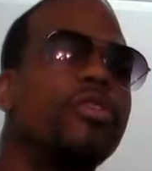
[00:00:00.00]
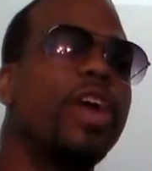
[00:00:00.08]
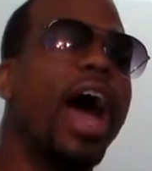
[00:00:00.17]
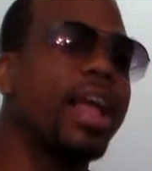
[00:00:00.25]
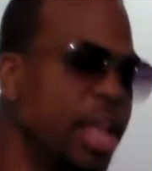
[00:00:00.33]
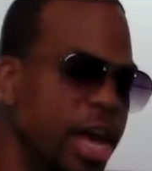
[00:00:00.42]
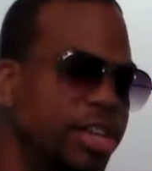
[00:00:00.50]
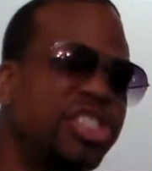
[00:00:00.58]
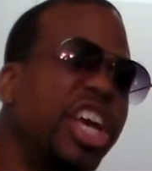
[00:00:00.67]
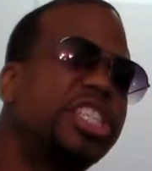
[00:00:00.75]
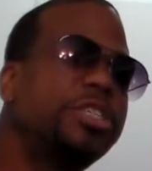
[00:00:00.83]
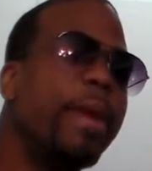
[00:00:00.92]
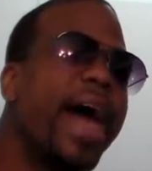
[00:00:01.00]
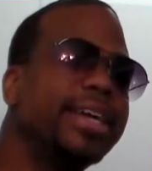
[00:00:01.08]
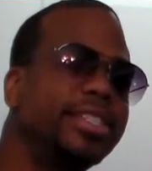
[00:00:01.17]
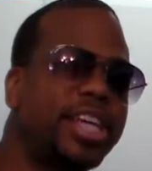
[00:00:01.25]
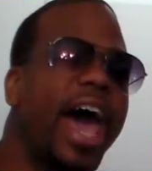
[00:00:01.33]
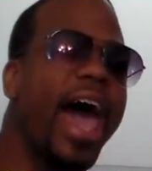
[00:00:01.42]
We've got
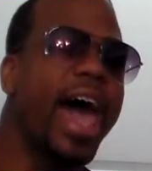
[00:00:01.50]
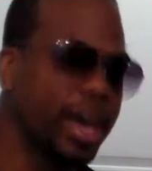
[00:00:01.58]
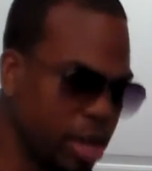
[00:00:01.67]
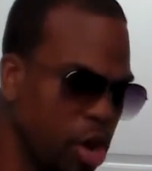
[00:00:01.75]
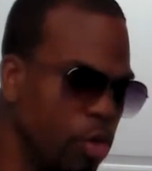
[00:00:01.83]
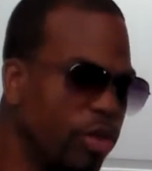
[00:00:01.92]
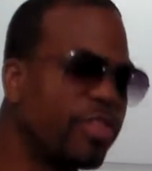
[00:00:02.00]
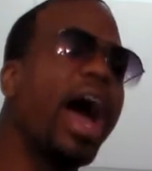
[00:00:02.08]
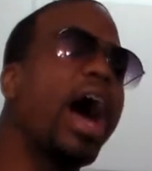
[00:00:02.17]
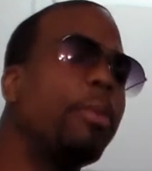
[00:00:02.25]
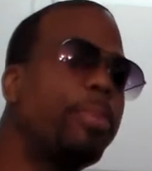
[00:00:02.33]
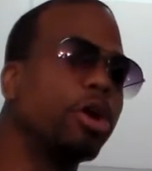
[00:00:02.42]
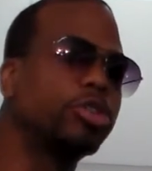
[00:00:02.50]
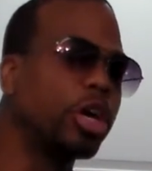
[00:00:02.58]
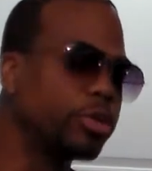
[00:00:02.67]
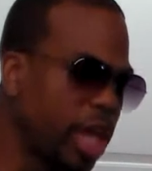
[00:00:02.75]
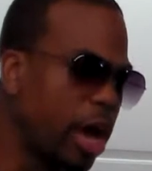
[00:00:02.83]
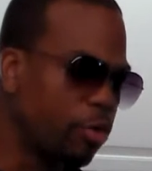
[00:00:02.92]
six-man tag. We've got
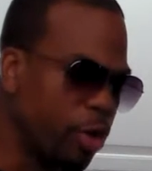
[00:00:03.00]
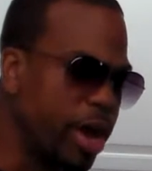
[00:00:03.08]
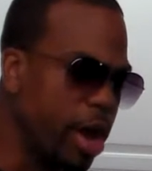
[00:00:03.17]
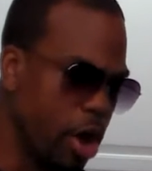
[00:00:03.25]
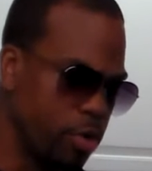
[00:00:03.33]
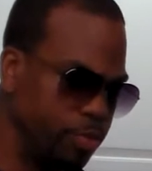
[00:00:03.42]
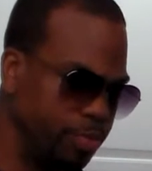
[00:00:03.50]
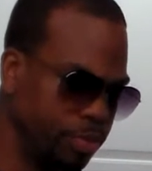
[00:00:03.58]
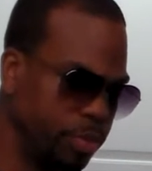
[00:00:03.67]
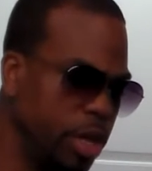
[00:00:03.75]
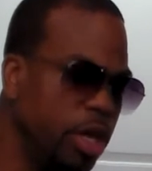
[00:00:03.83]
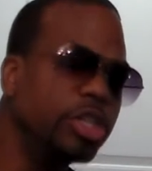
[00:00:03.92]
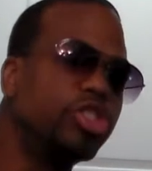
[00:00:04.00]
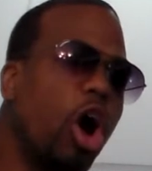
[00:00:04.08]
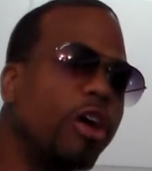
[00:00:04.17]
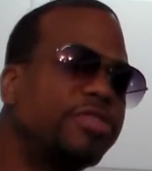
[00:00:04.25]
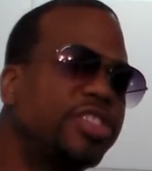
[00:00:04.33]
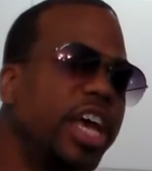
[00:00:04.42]
Alberto Del Rio,
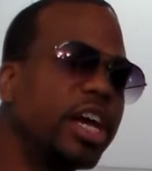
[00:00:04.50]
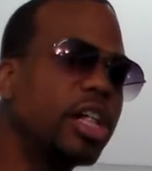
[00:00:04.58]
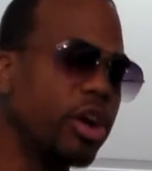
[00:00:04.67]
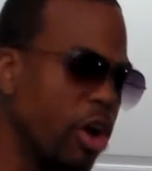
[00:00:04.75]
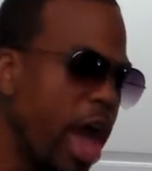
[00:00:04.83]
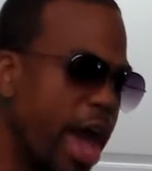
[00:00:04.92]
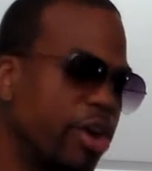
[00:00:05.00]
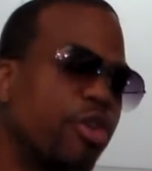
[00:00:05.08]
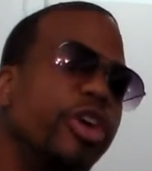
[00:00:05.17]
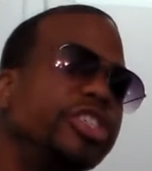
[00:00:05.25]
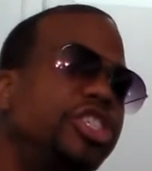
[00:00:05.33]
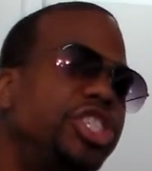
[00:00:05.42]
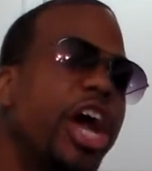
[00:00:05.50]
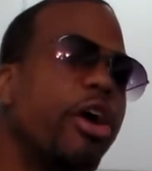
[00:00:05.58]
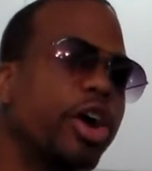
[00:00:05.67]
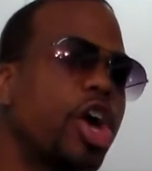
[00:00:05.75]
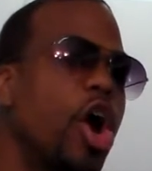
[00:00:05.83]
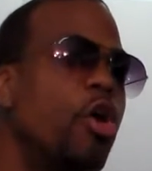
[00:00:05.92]
Dolph Ziggler, and Chris
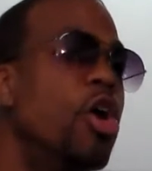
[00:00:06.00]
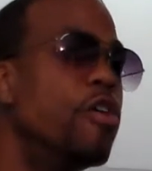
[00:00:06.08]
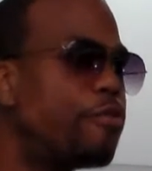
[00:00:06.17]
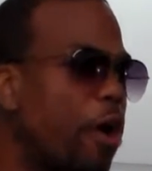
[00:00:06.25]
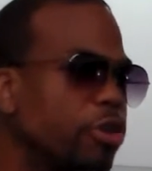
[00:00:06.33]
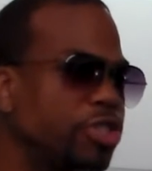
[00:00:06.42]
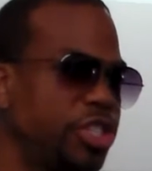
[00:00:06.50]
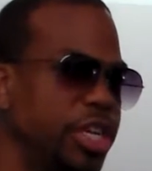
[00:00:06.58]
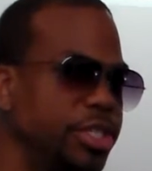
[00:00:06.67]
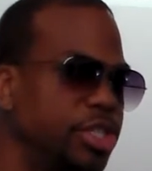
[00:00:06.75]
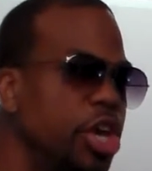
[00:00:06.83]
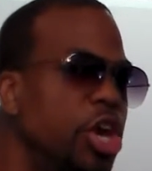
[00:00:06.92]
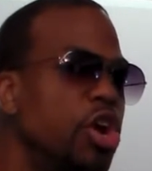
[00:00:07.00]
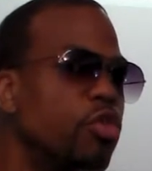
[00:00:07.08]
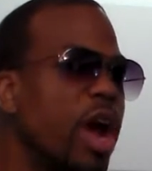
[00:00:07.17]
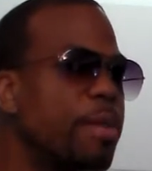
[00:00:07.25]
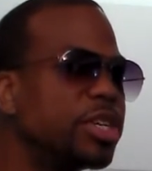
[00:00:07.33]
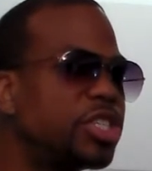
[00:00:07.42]
Jericho versus
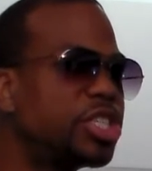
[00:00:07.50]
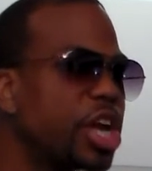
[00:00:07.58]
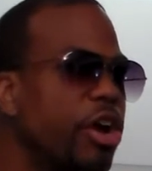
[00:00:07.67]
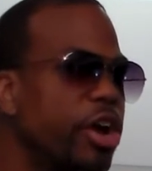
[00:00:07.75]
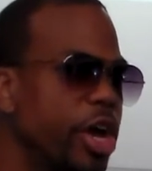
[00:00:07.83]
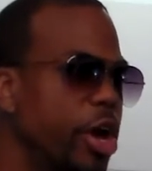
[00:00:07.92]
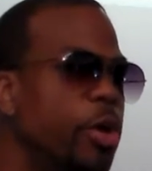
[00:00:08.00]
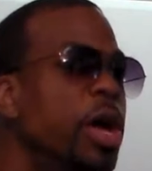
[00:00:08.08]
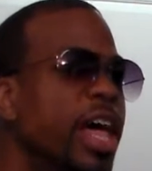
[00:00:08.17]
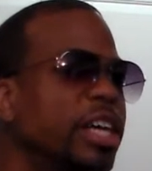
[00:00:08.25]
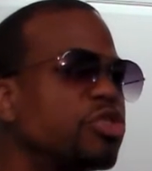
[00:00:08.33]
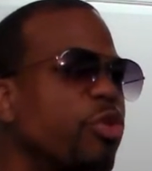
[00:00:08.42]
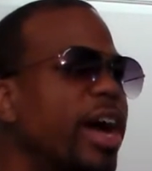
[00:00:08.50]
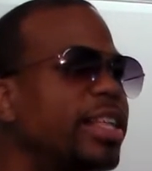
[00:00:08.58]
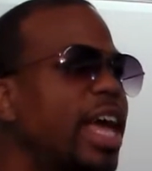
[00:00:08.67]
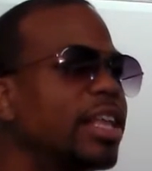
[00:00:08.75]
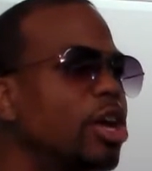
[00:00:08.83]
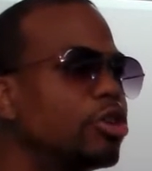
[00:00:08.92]
Rey Mysterio. That's
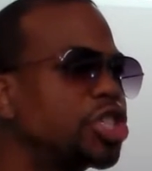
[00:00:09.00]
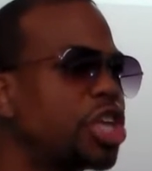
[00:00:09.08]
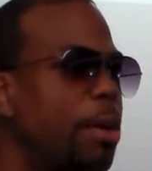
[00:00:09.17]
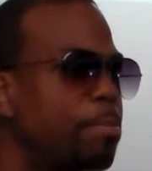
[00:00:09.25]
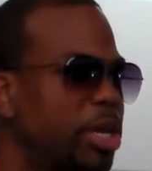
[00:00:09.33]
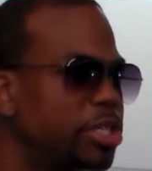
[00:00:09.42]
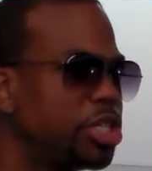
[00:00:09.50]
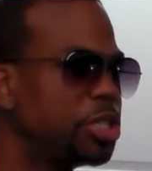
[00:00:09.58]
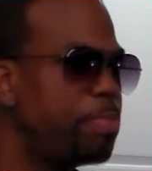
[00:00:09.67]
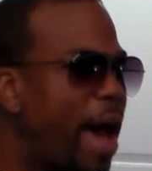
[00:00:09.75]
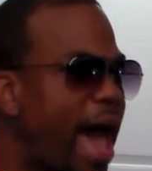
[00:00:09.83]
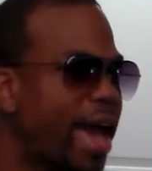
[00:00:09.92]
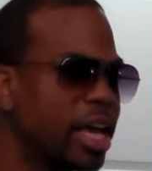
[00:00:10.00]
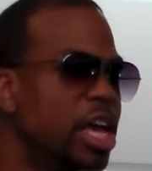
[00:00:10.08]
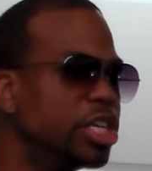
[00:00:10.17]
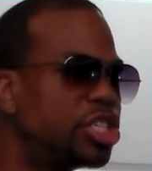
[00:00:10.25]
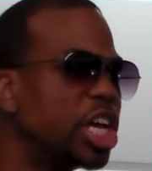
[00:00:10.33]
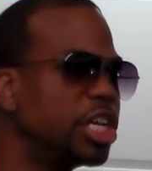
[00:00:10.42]
right, that little sumbitch is back.
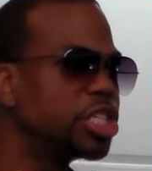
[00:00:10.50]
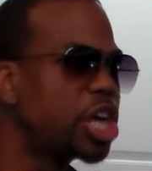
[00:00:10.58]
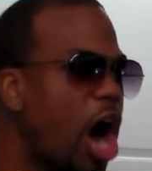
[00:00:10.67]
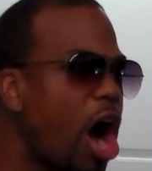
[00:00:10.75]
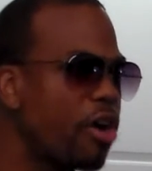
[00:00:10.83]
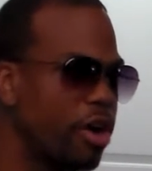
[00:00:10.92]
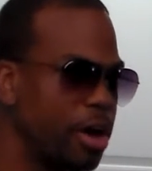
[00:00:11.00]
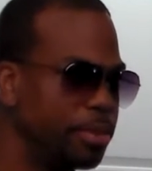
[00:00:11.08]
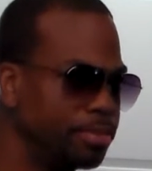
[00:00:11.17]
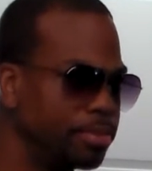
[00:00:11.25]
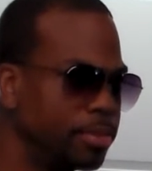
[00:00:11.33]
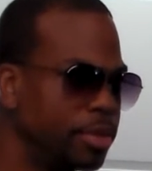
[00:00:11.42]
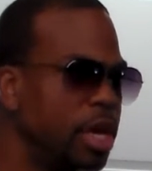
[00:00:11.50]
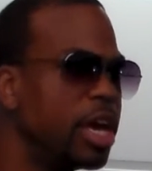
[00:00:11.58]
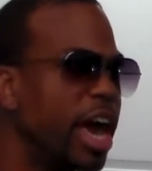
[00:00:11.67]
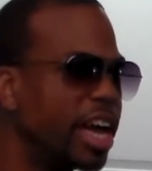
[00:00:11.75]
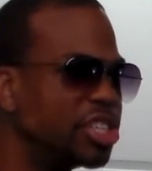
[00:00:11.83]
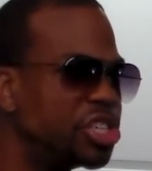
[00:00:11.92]
Sin Cara
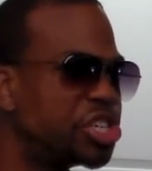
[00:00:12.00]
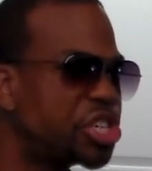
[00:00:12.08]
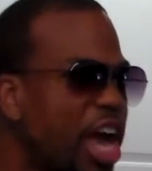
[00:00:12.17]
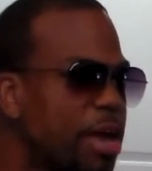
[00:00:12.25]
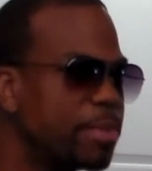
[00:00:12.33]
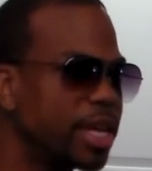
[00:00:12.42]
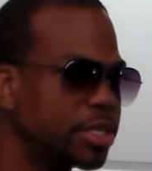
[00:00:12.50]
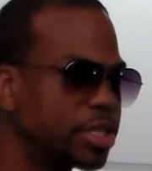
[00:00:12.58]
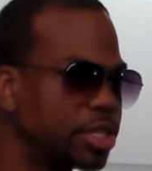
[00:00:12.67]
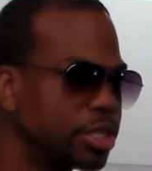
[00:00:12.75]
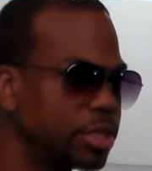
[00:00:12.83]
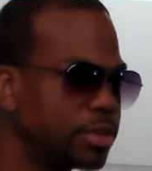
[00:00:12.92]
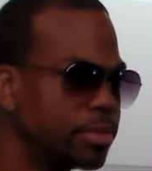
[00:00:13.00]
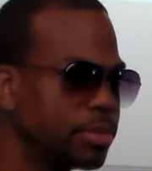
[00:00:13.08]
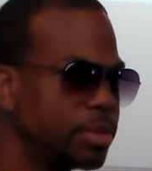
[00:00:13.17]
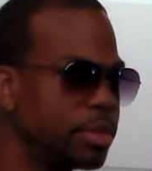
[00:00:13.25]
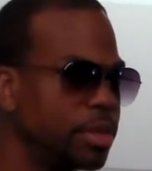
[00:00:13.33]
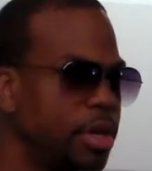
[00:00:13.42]
and Sheamus.
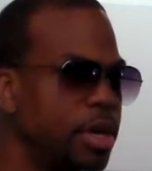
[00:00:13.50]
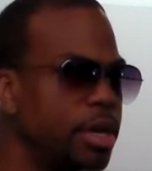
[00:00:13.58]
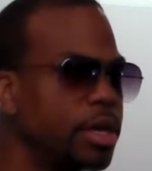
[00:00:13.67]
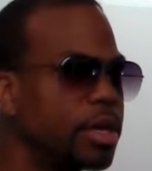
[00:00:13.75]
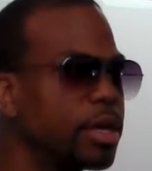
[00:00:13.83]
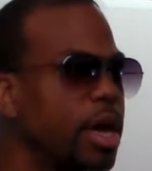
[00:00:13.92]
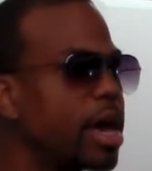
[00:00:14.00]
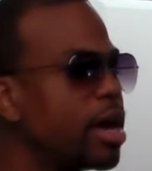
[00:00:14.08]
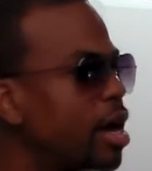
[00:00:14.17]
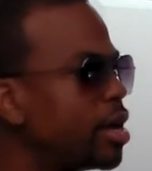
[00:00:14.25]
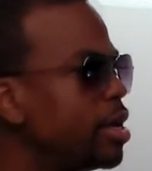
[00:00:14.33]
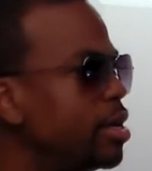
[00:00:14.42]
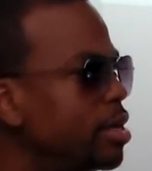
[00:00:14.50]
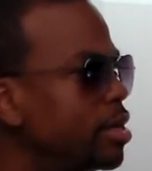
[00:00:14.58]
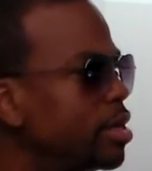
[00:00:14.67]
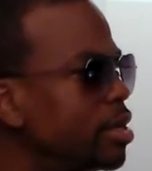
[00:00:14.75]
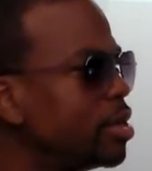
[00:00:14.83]
Hey, honey.